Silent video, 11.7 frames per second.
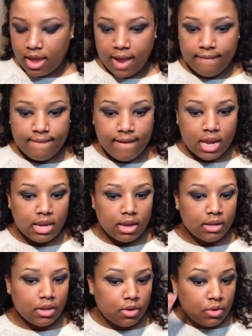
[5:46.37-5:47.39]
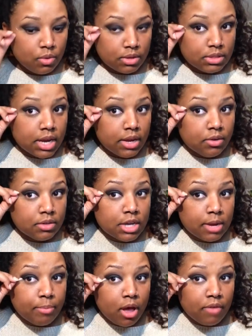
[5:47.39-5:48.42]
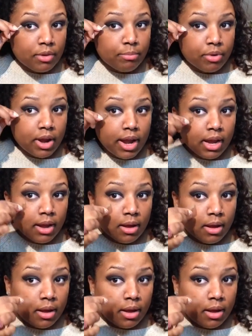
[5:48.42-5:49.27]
And then you take your tape off and pray.